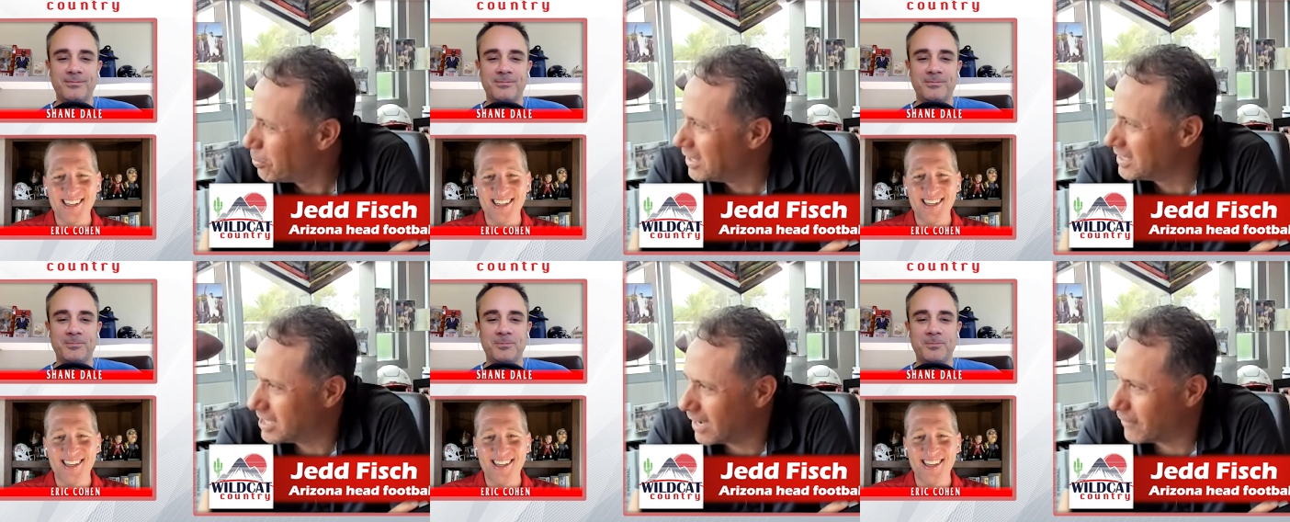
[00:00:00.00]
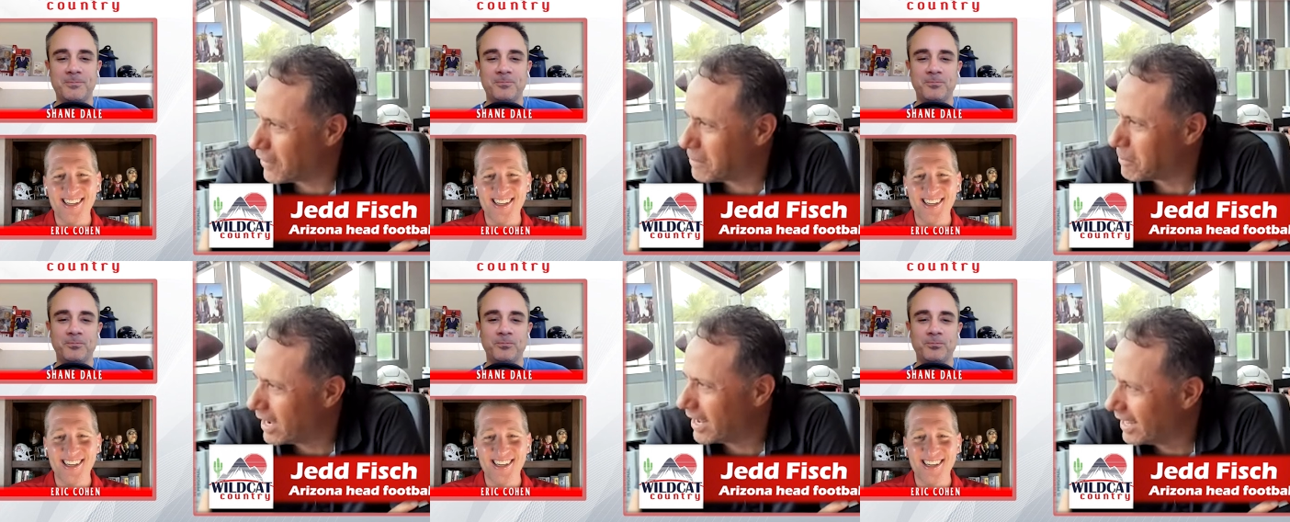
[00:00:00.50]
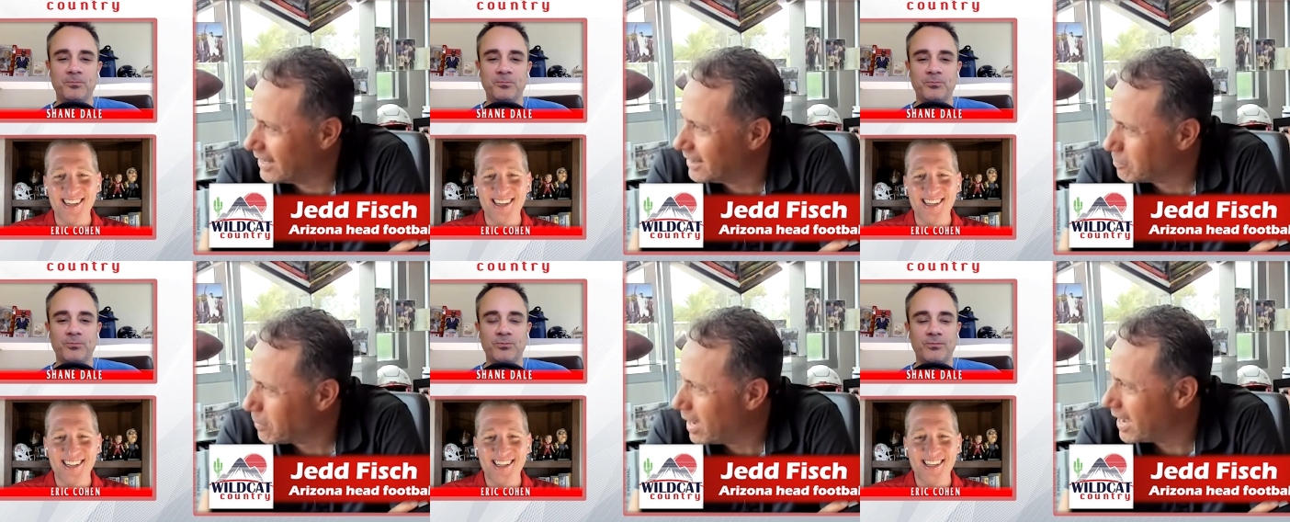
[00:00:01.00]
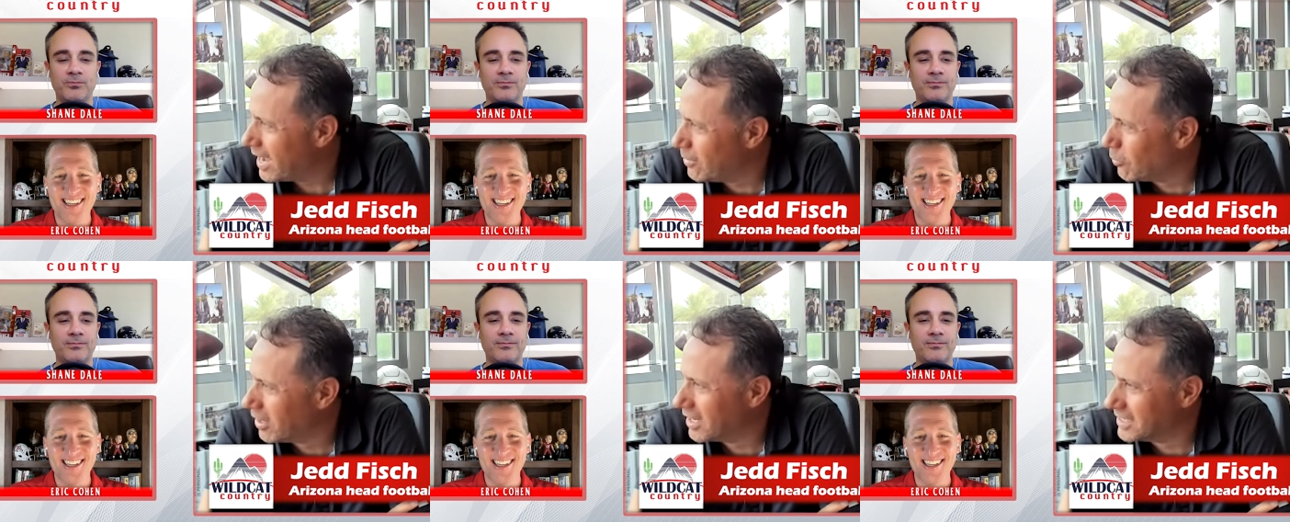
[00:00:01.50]
Speaker 1: pretty tough on my end. My
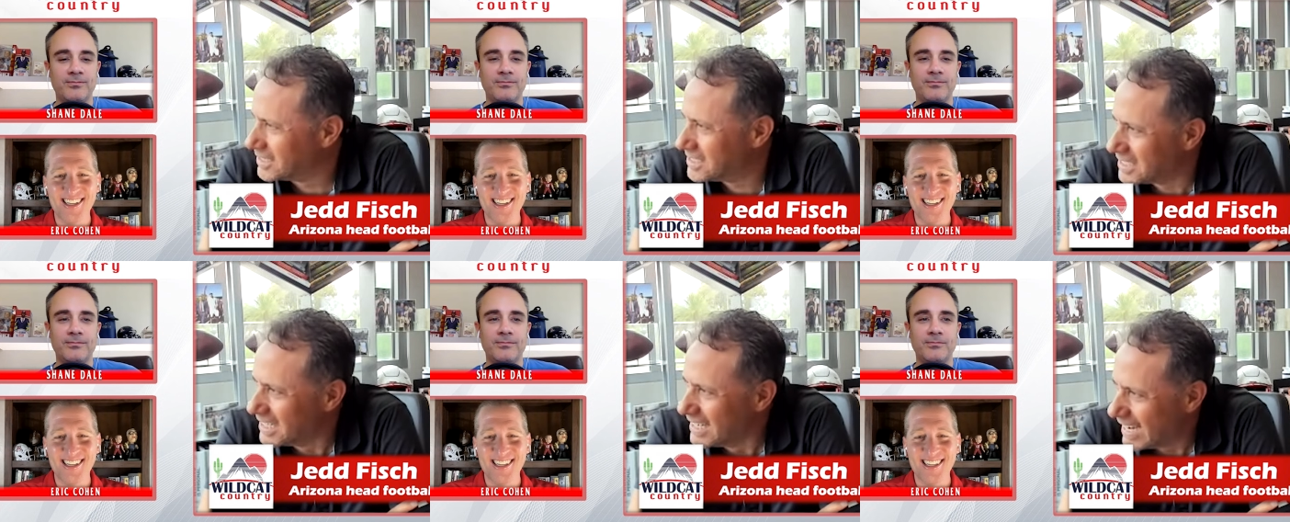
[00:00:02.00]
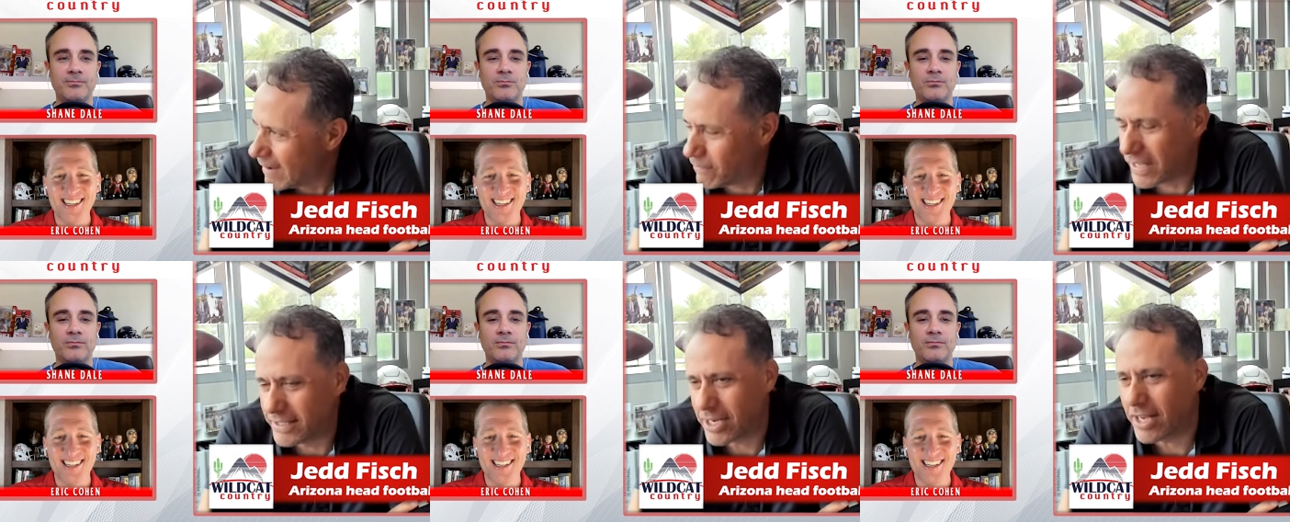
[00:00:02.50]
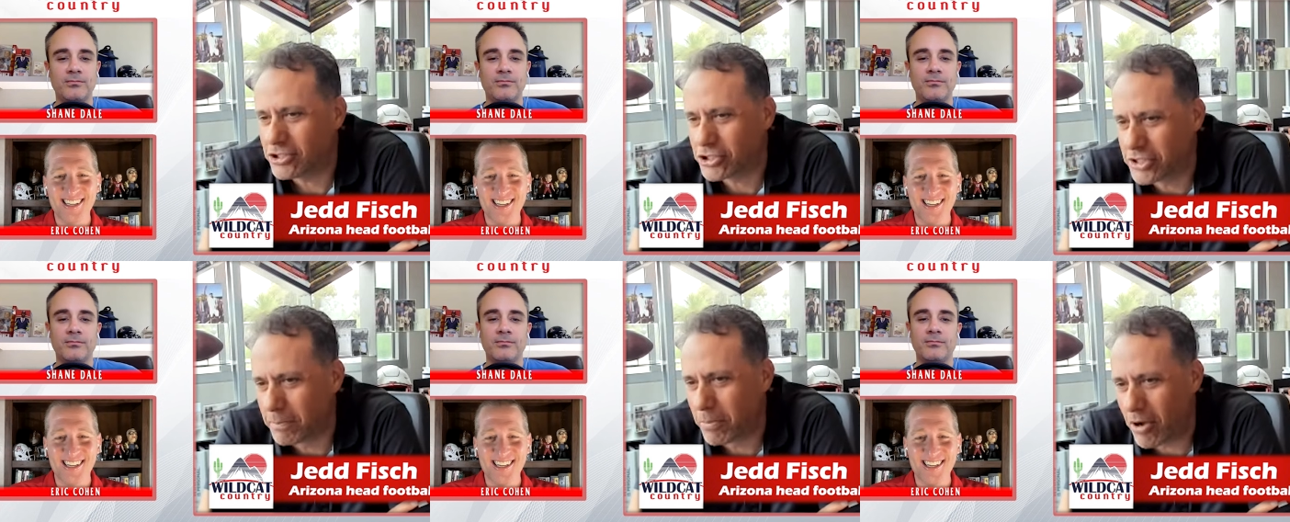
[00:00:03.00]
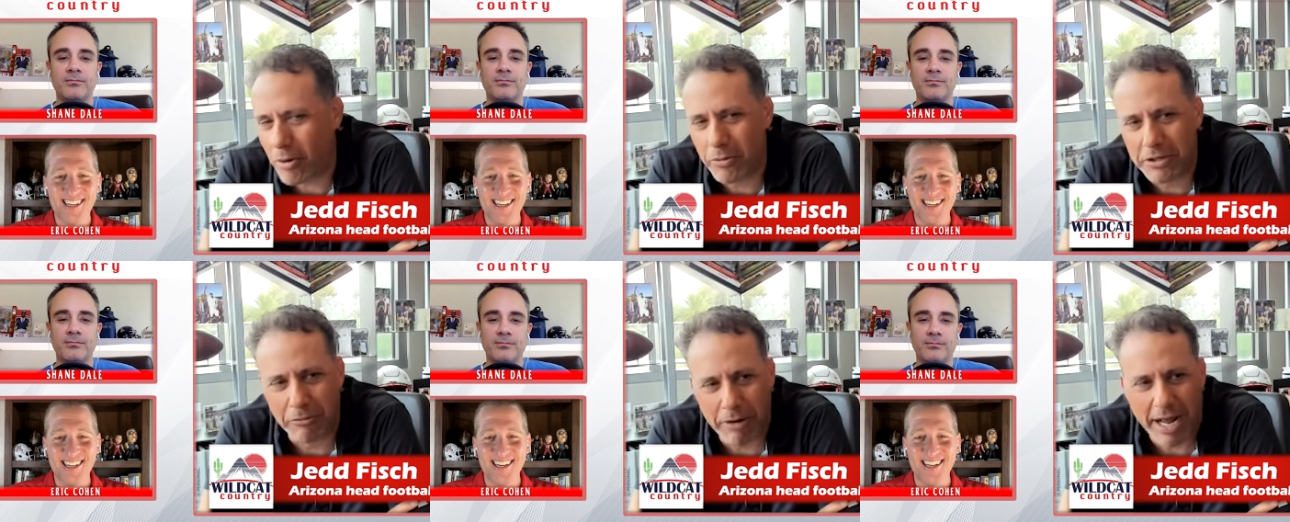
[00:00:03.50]
end was if they touched the ball
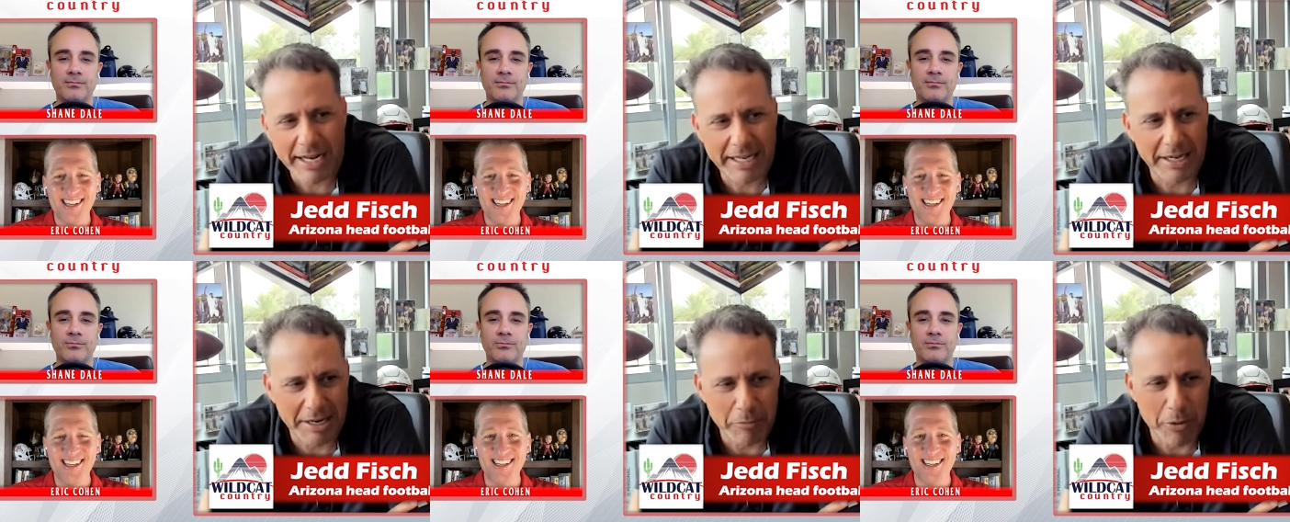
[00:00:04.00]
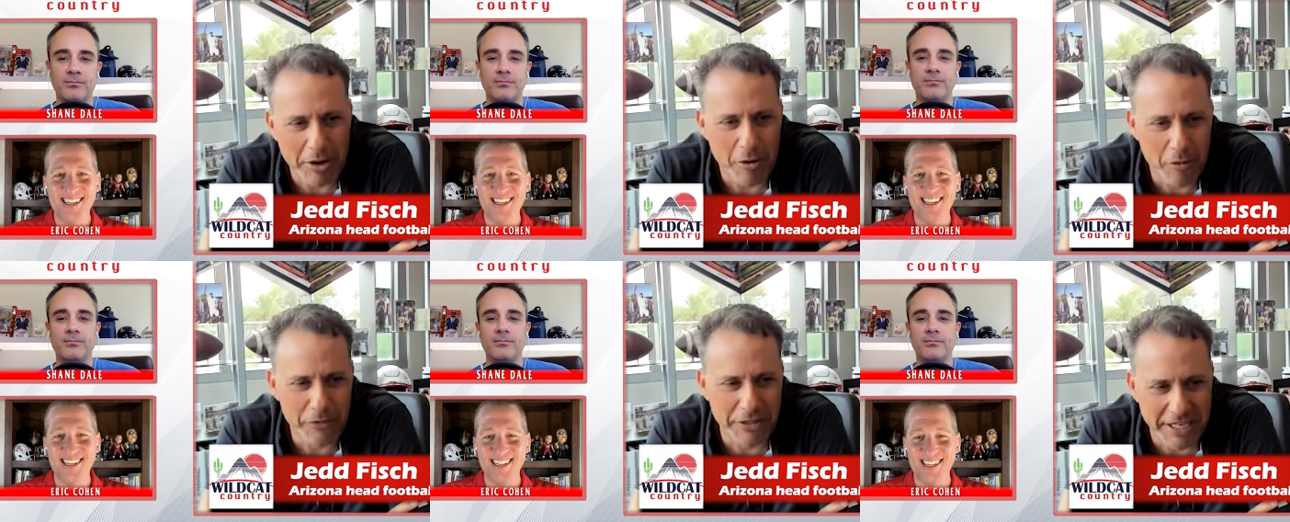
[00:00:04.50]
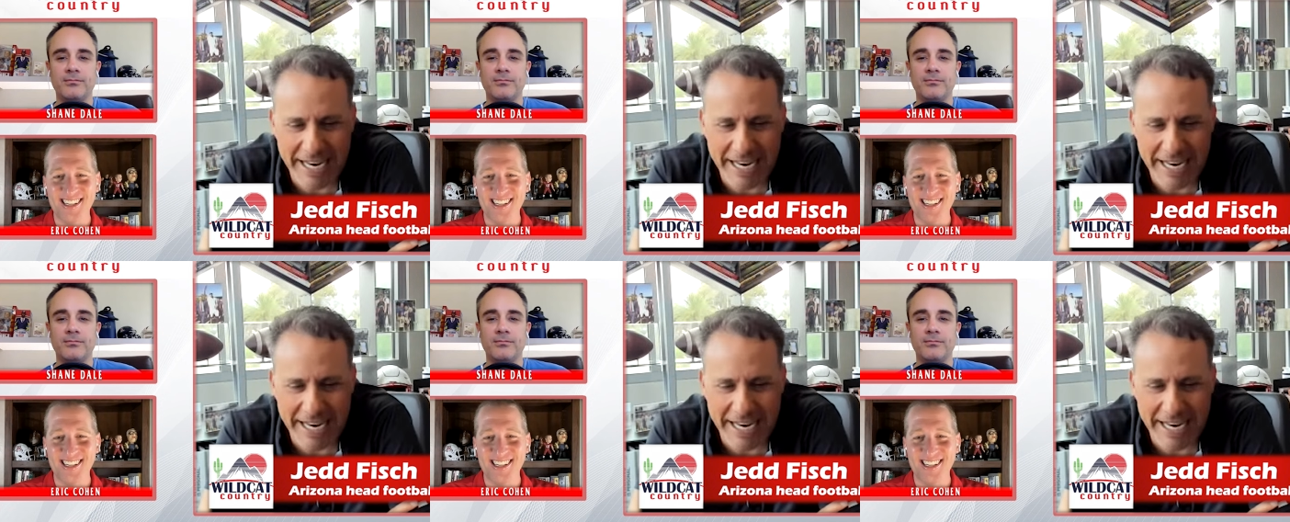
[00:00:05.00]
with their racket and went over the